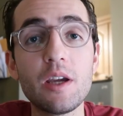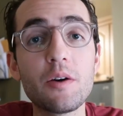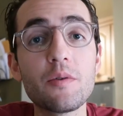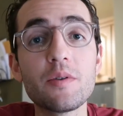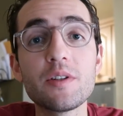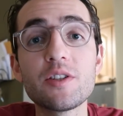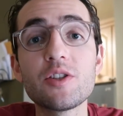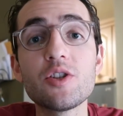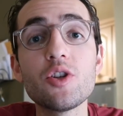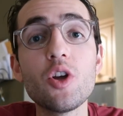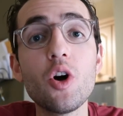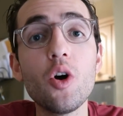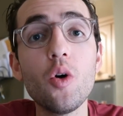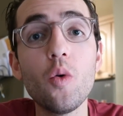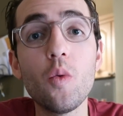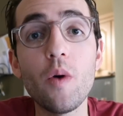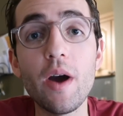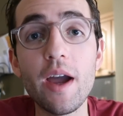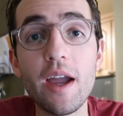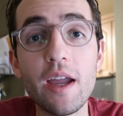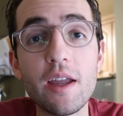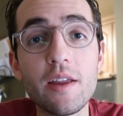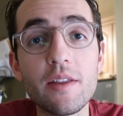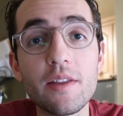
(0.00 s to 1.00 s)
There was no
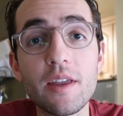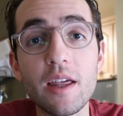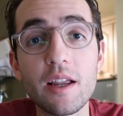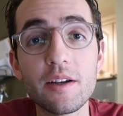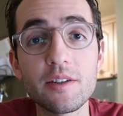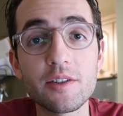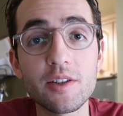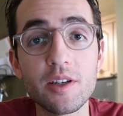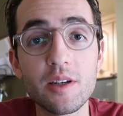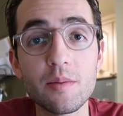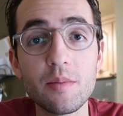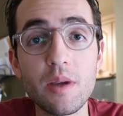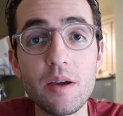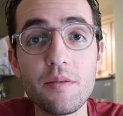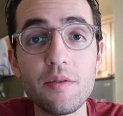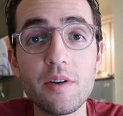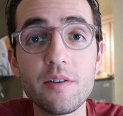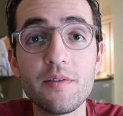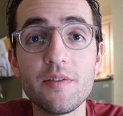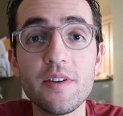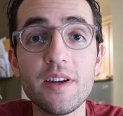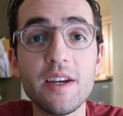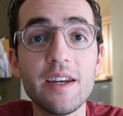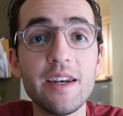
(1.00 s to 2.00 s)
way that I was gonna be able
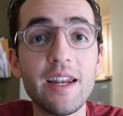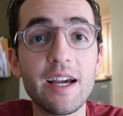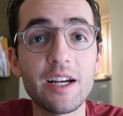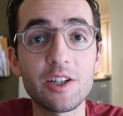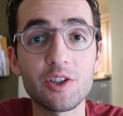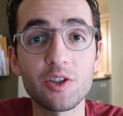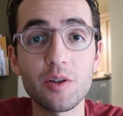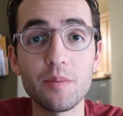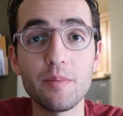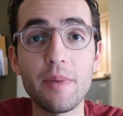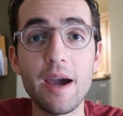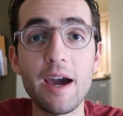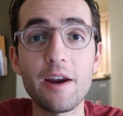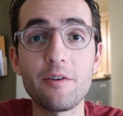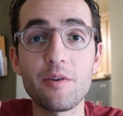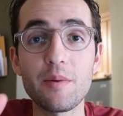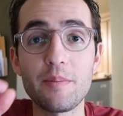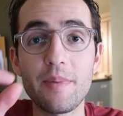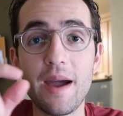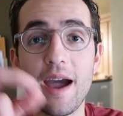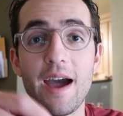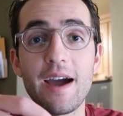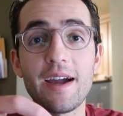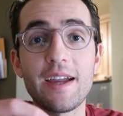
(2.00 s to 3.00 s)
to fit an extra
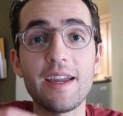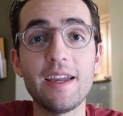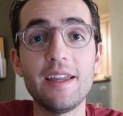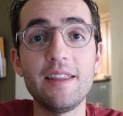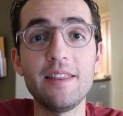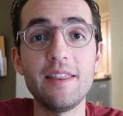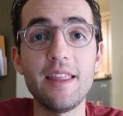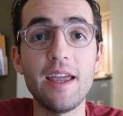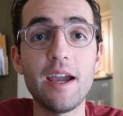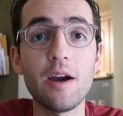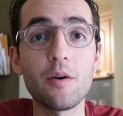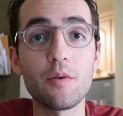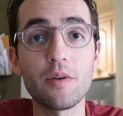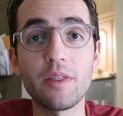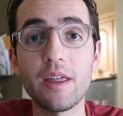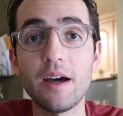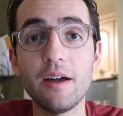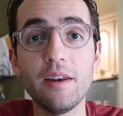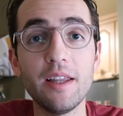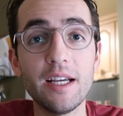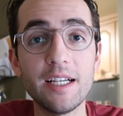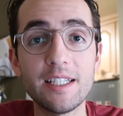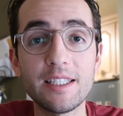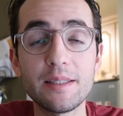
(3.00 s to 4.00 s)
battery pack in there
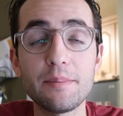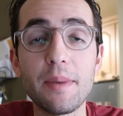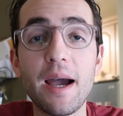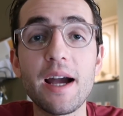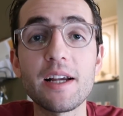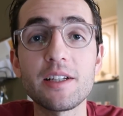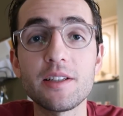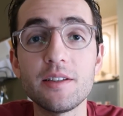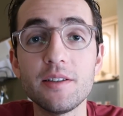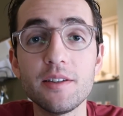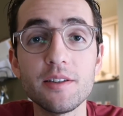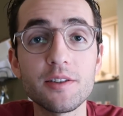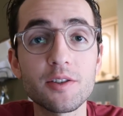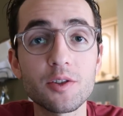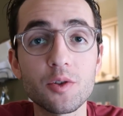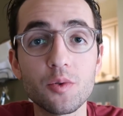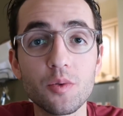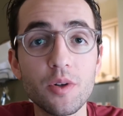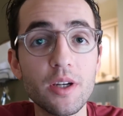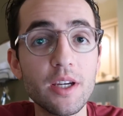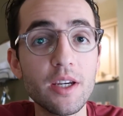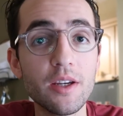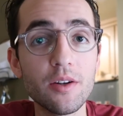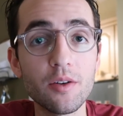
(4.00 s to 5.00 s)
without like smashing the
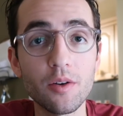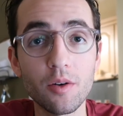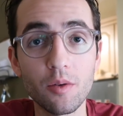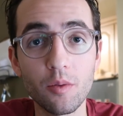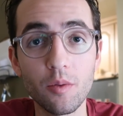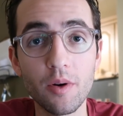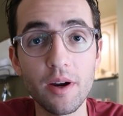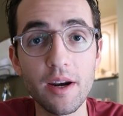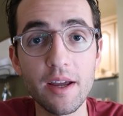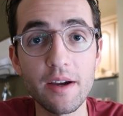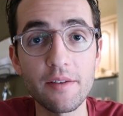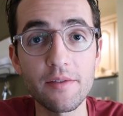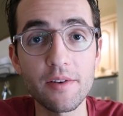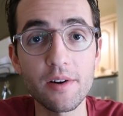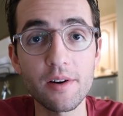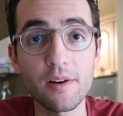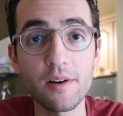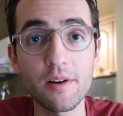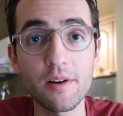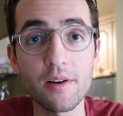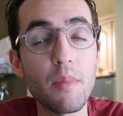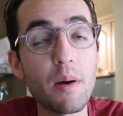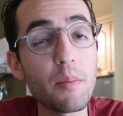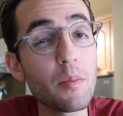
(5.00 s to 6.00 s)
screen or
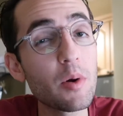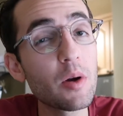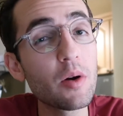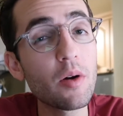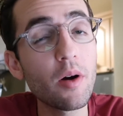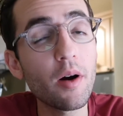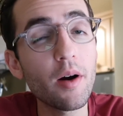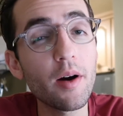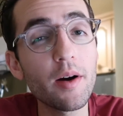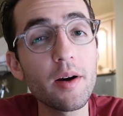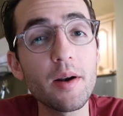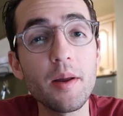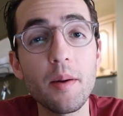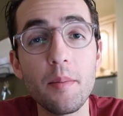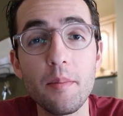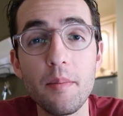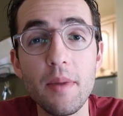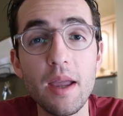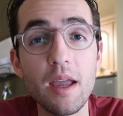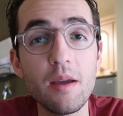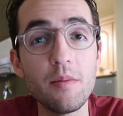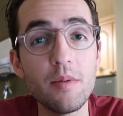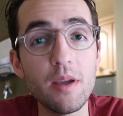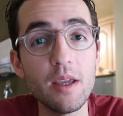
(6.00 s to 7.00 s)
whatever. Memory card,
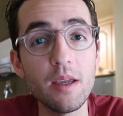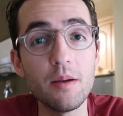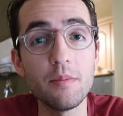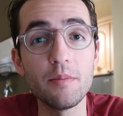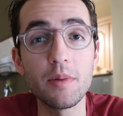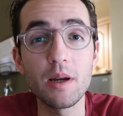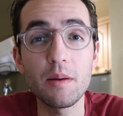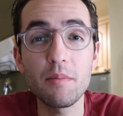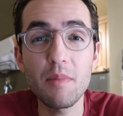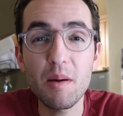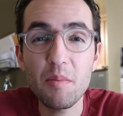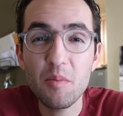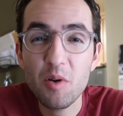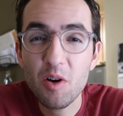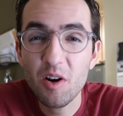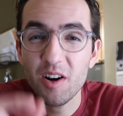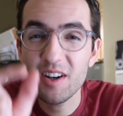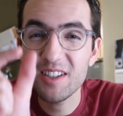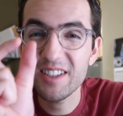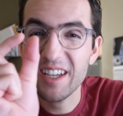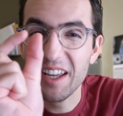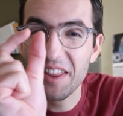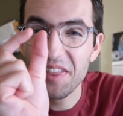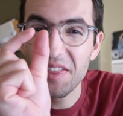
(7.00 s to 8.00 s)
maybe, but a memory
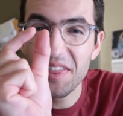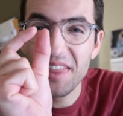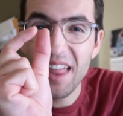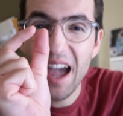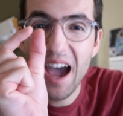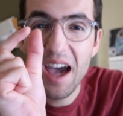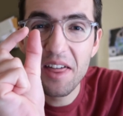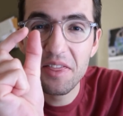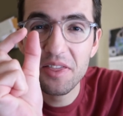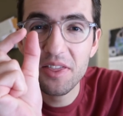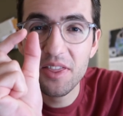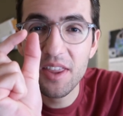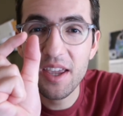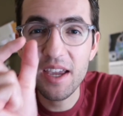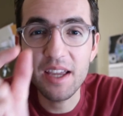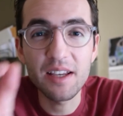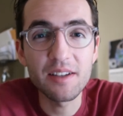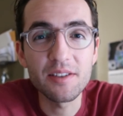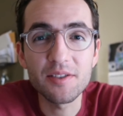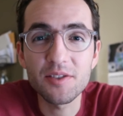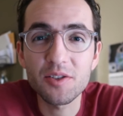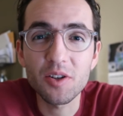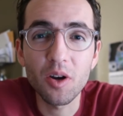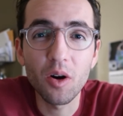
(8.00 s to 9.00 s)
card is like that
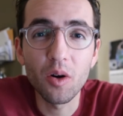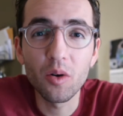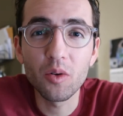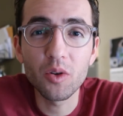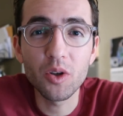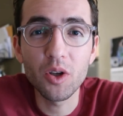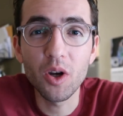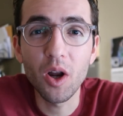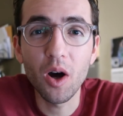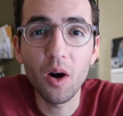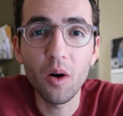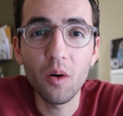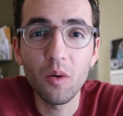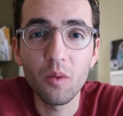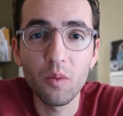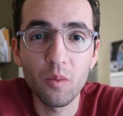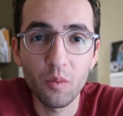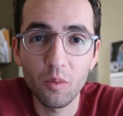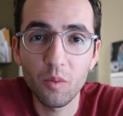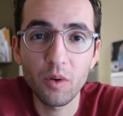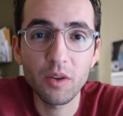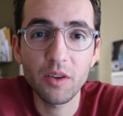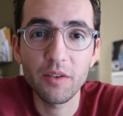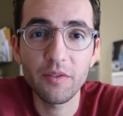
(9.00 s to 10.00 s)
thin, so you know,
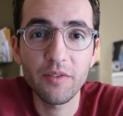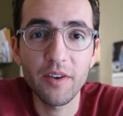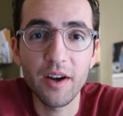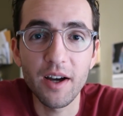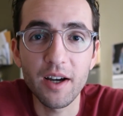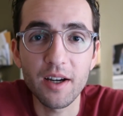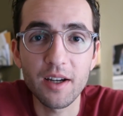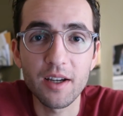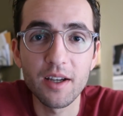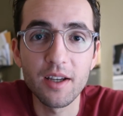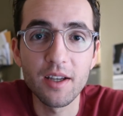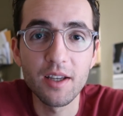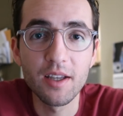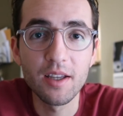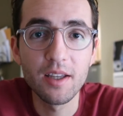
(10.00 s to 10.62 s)
what the f.